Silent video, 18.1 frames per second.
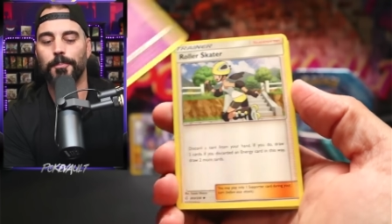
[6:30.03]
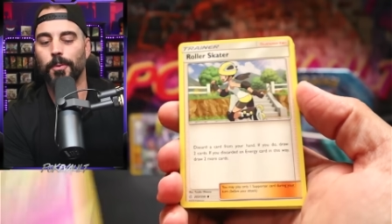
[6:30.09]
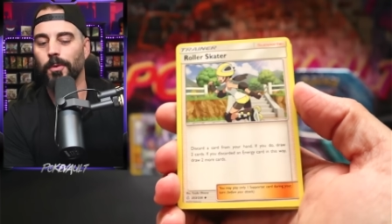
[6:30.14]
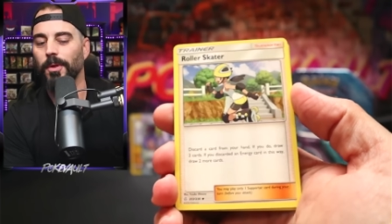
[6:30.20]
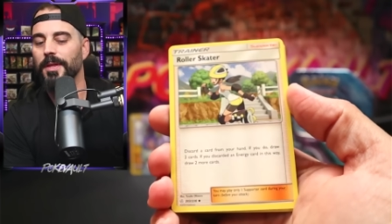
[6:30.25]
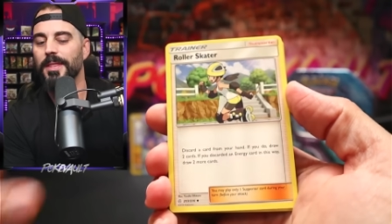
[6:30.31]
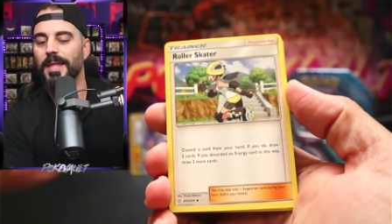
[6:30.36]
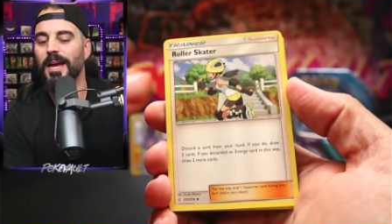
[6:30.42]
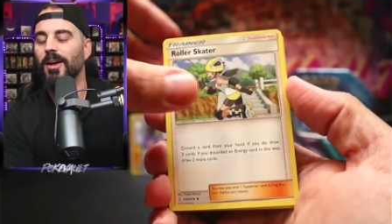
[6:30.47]

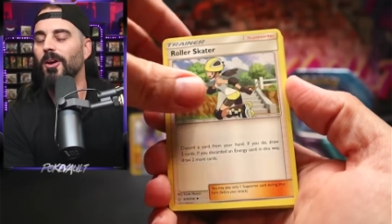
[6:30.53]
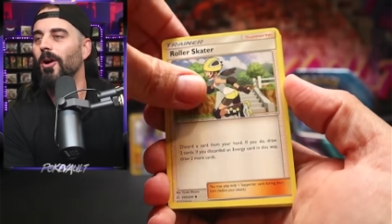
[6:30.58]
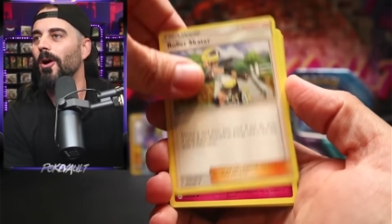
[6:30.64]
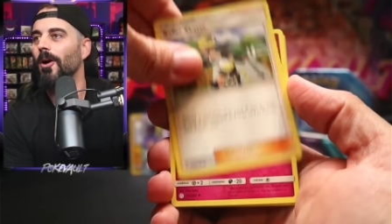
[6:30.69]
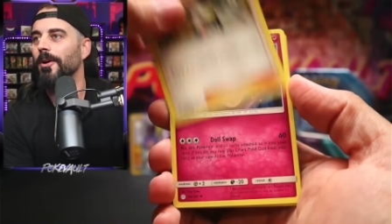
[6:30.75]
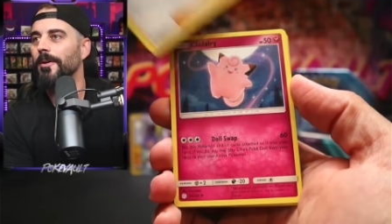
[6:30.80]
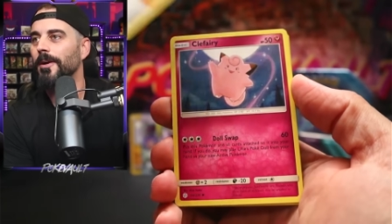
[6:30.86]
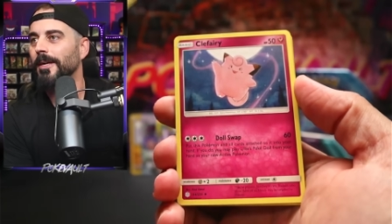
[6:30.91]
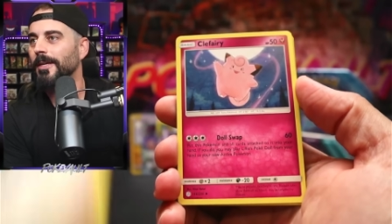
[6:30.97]
Pulling that
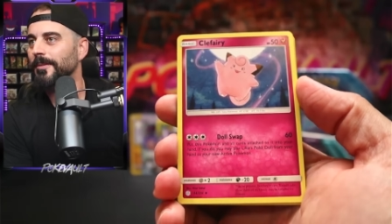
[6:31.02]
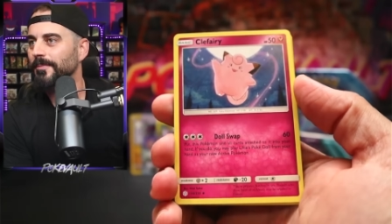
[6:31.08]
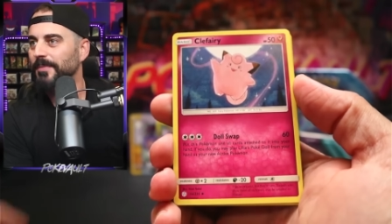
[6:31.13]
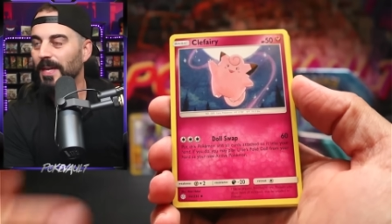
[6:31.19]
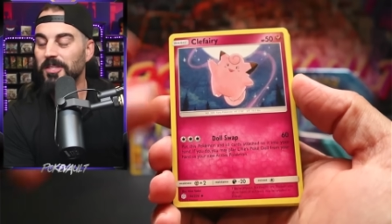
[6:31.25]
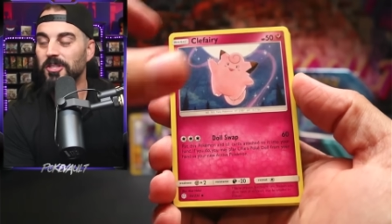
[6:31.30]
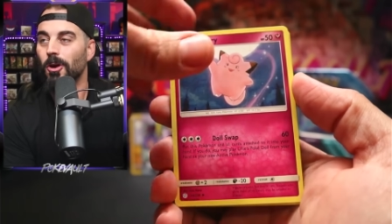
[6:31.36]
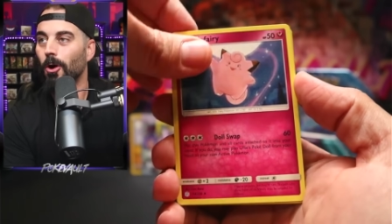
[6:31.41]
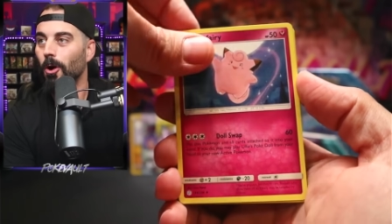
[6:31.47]
card,
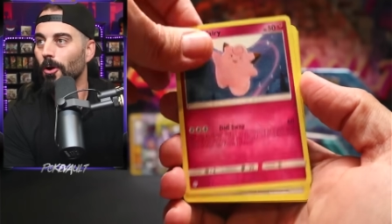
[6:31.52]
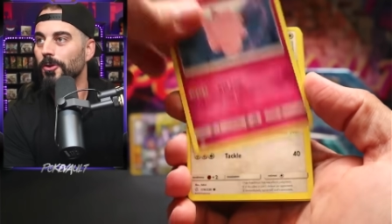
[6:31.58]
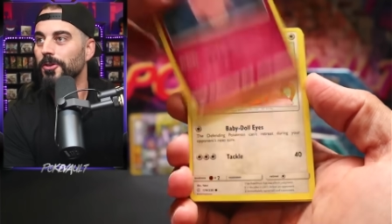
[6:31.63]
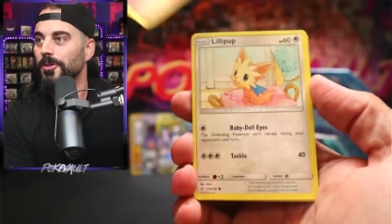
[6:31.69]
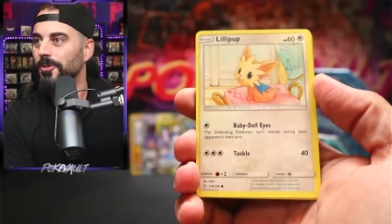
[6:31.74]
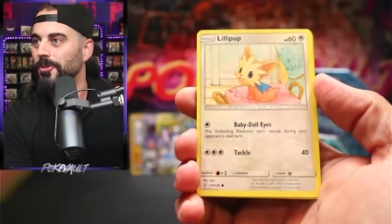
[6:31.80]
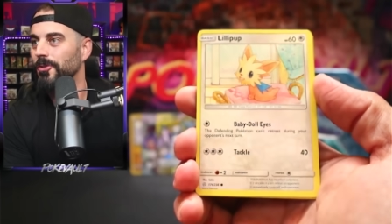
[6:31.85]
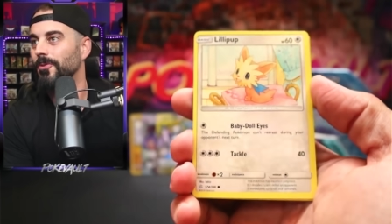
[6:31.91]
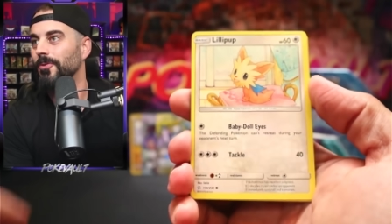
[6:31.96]
that's hard
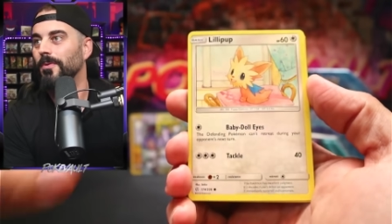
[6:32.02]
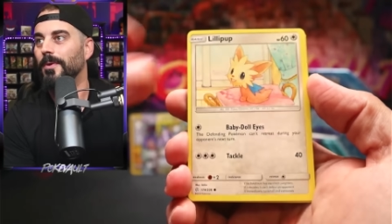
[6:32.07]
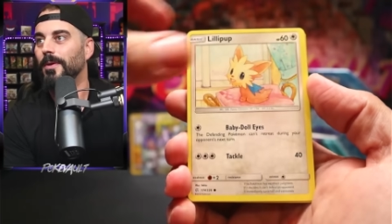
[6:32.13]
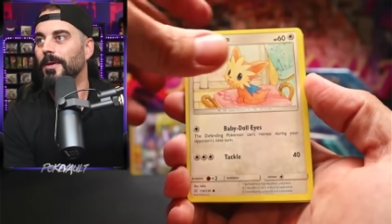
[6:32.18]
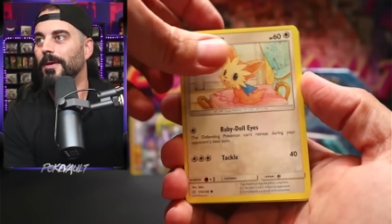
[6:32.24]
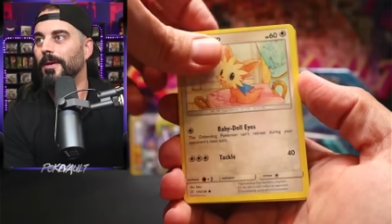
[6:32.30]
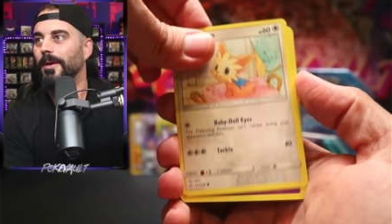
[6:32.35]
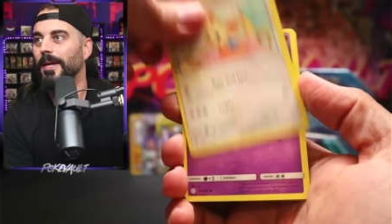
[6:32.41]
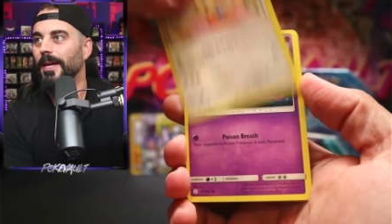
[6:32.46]
to do,
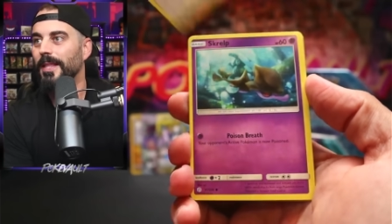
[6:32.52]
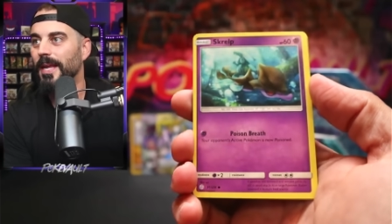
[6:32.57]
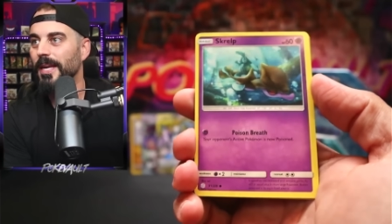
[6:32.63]
okay?